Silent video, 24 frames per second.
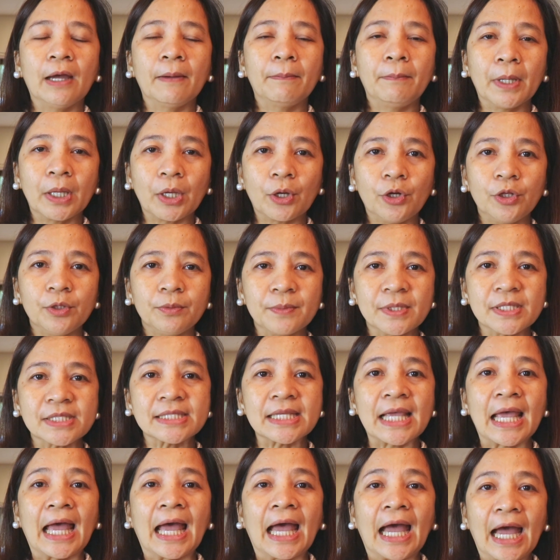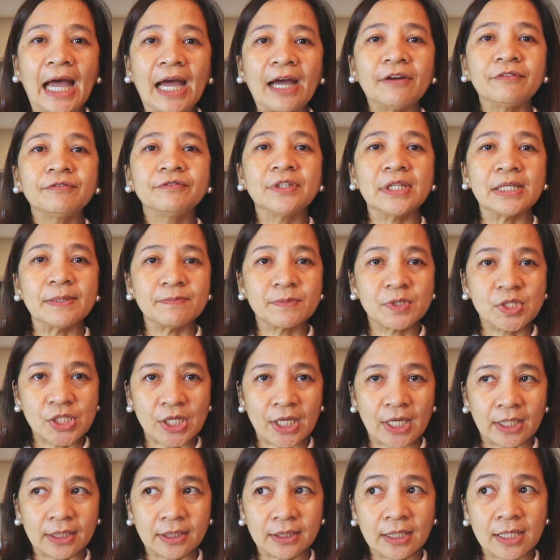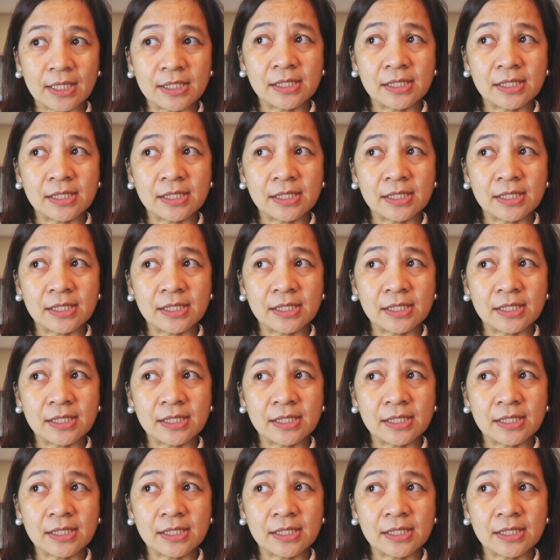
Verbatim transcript: by all means, have them checked.